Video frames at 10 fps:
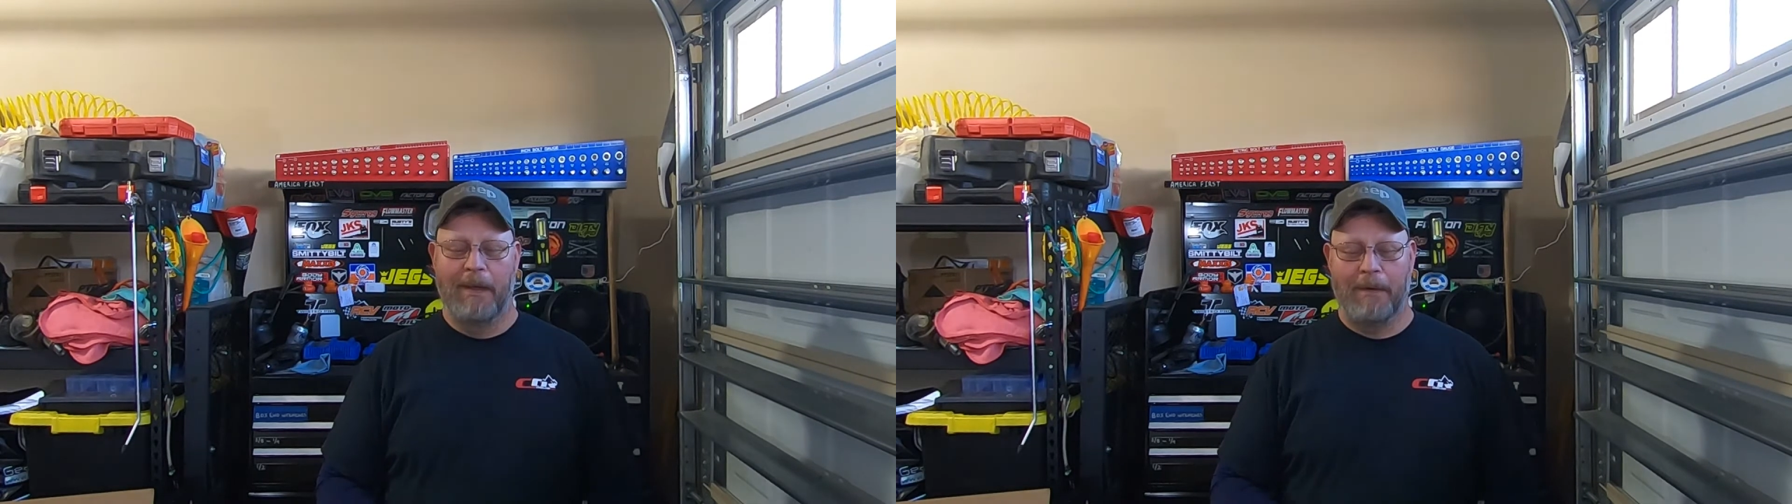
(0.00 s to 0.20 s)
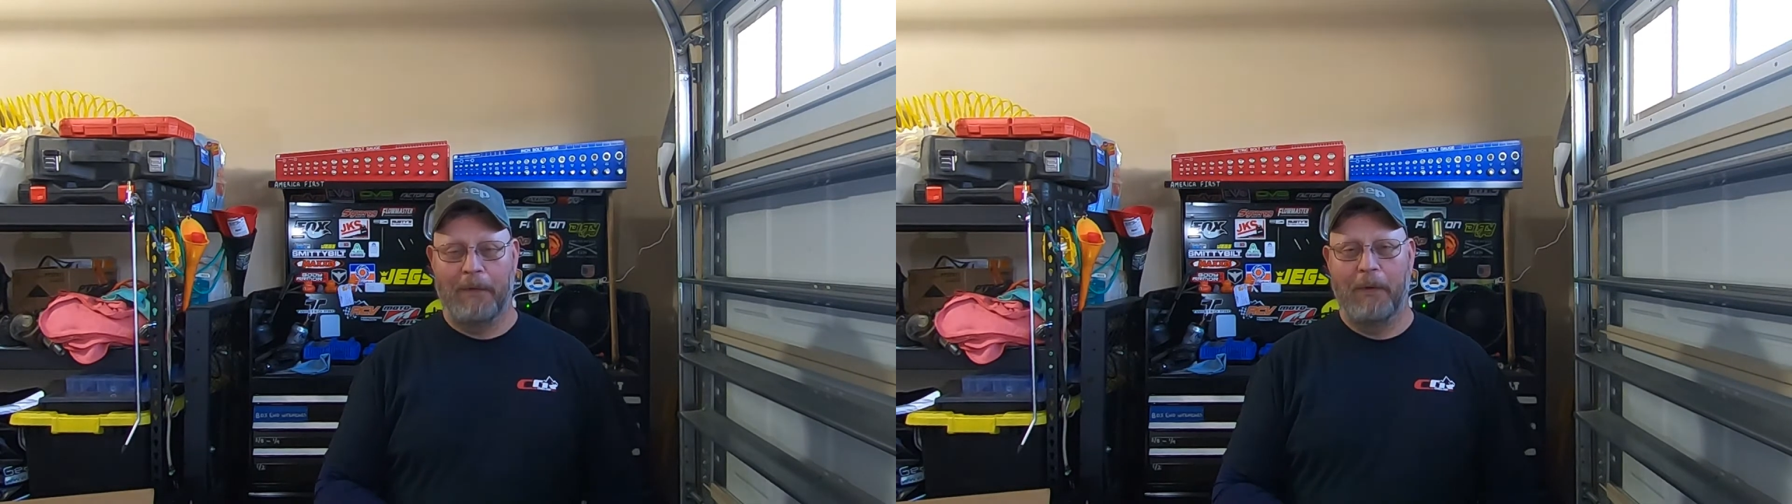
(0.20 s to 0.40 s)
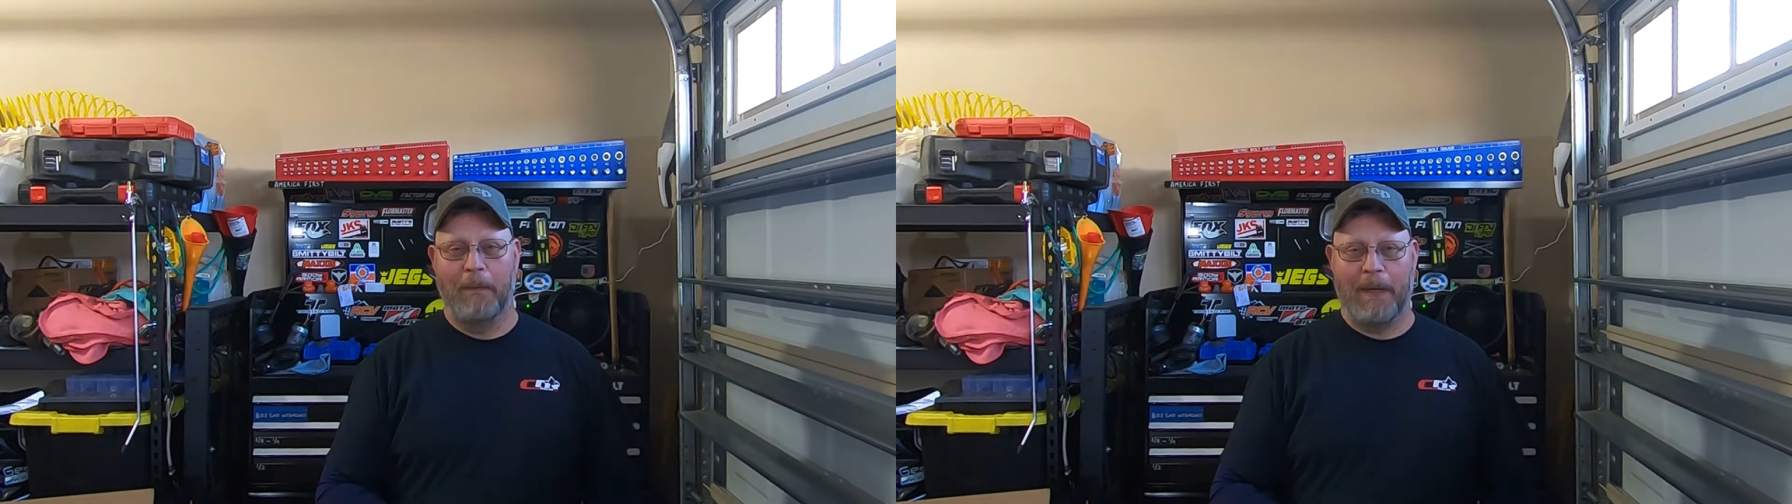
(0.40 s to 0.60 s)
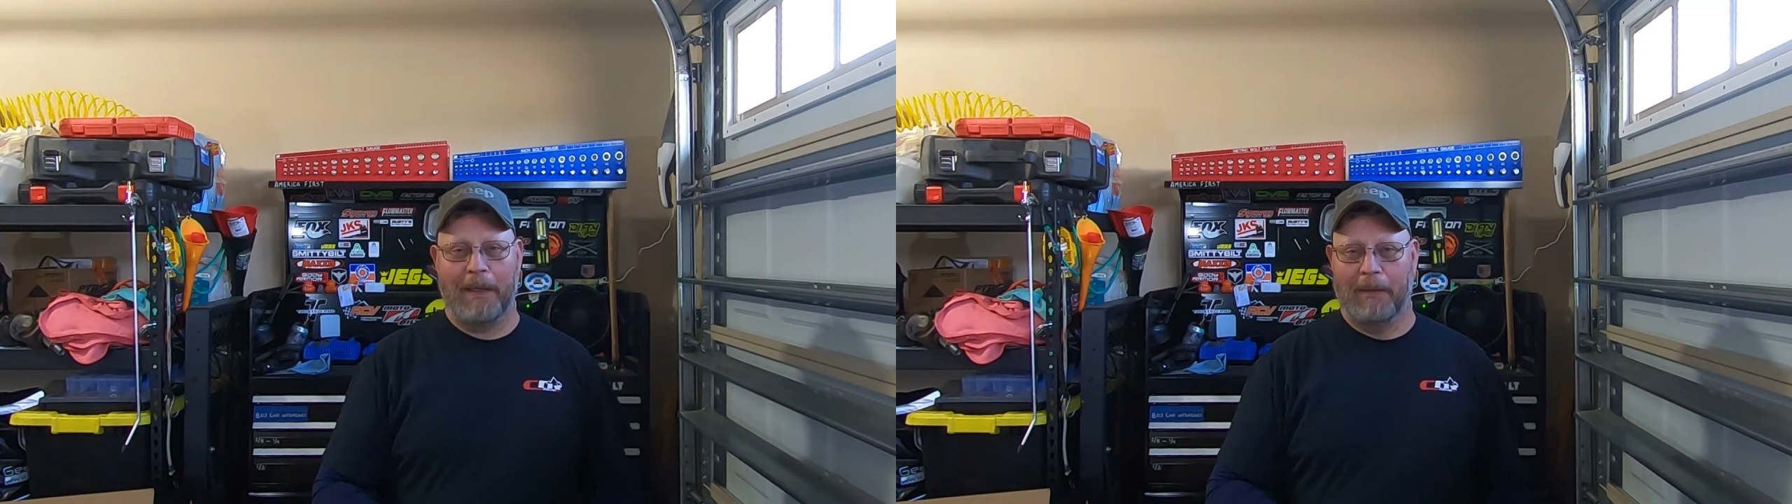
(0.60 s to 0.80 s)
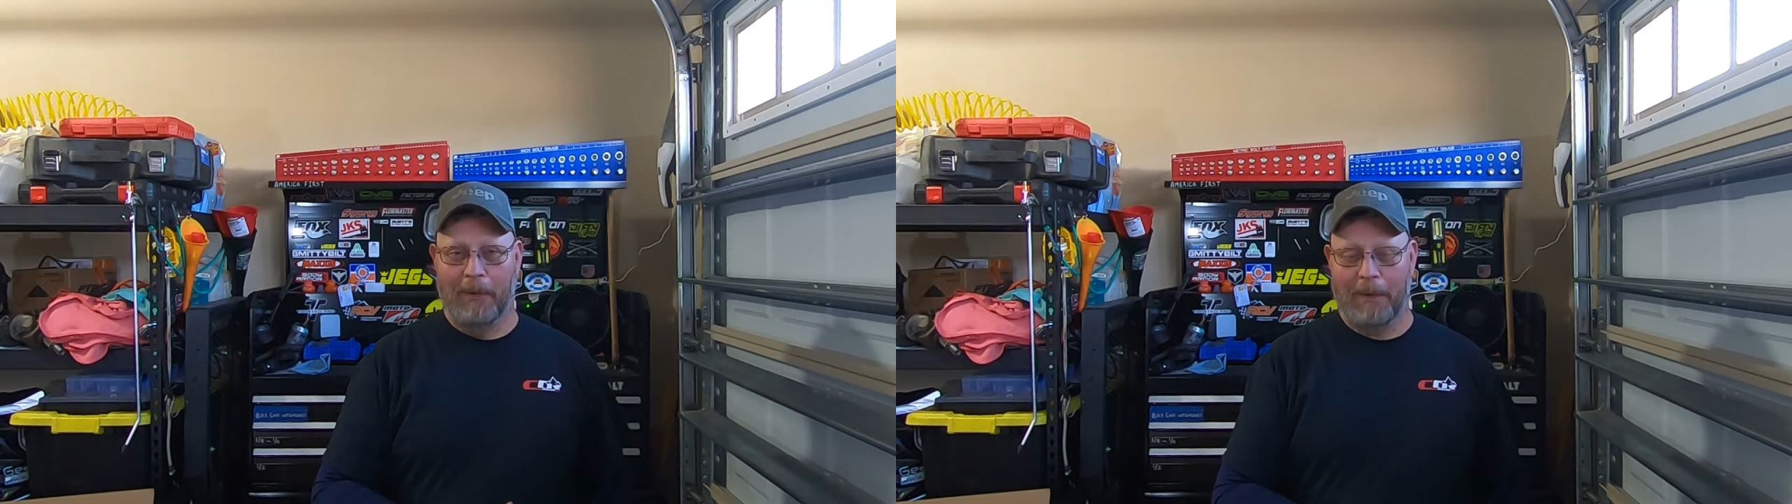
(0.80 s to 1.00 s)
If you go back
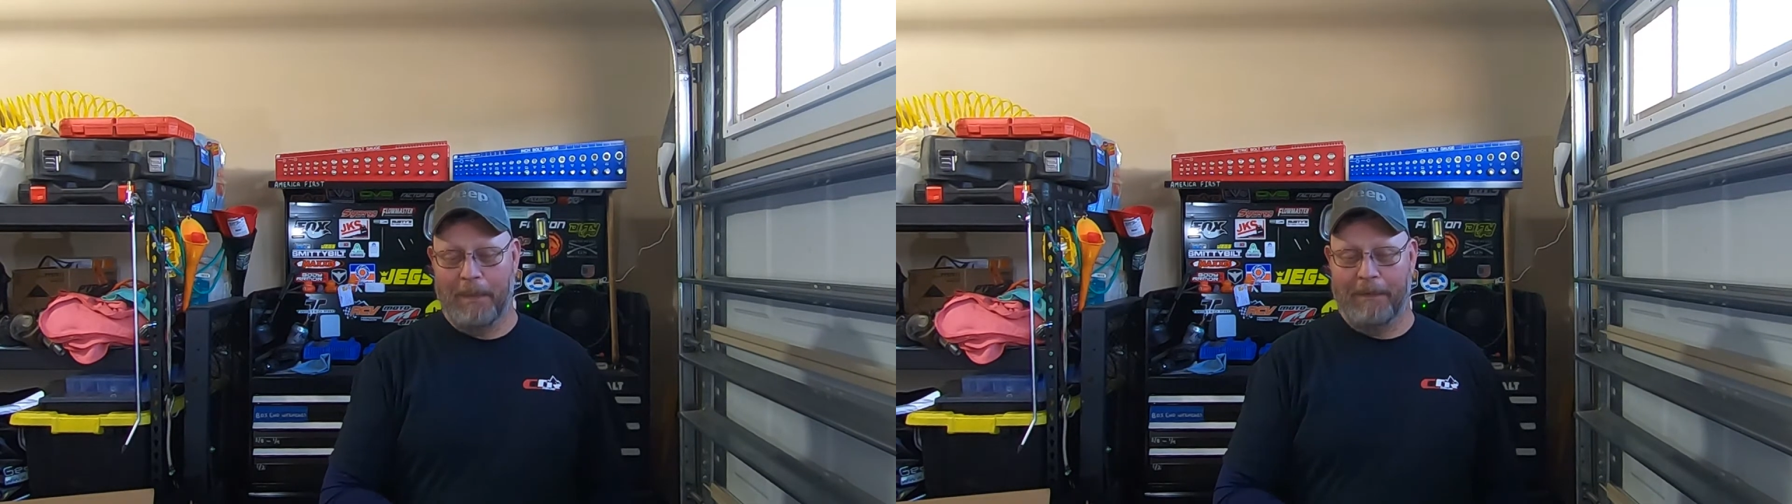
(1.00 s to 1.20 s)
and look at my